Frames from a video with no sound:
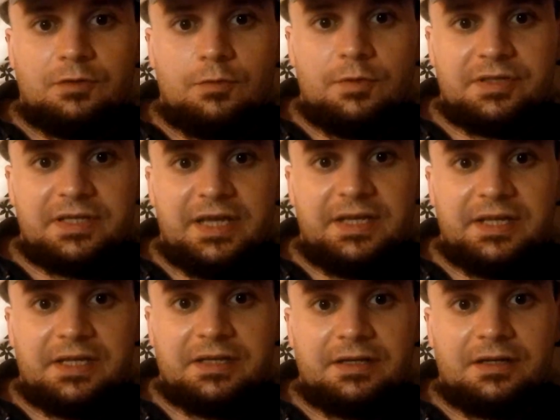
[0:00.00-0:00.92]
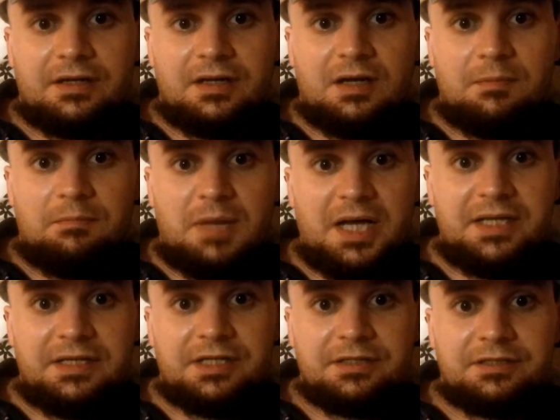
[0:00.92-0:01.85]
with getting a
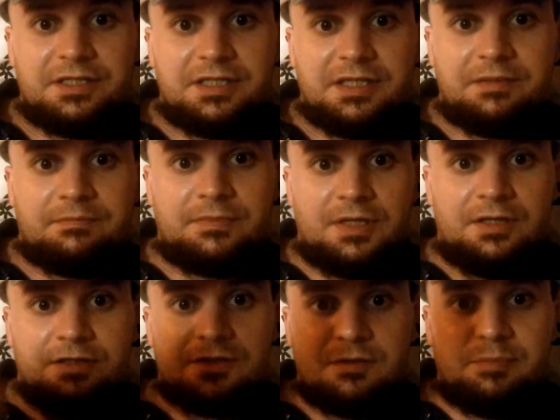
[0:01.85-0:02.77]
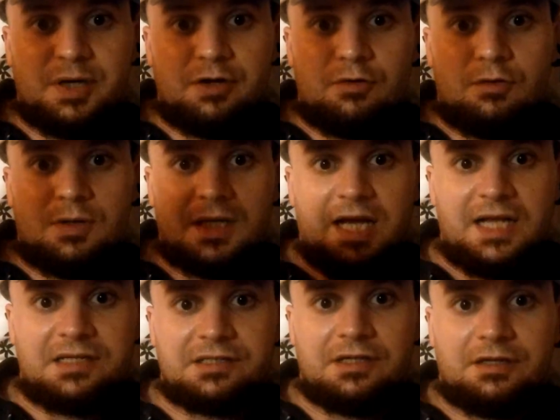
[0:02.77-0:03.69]
mining team to Barrow,
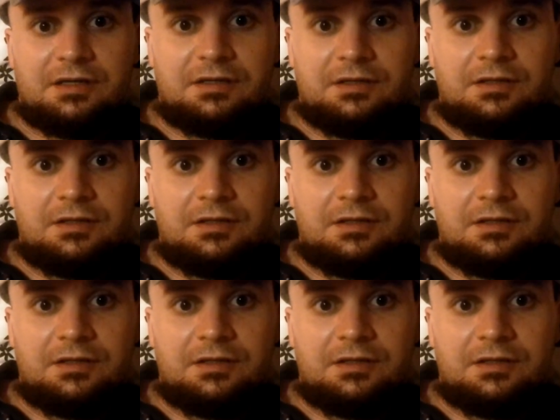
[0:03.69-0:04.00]
Alaska,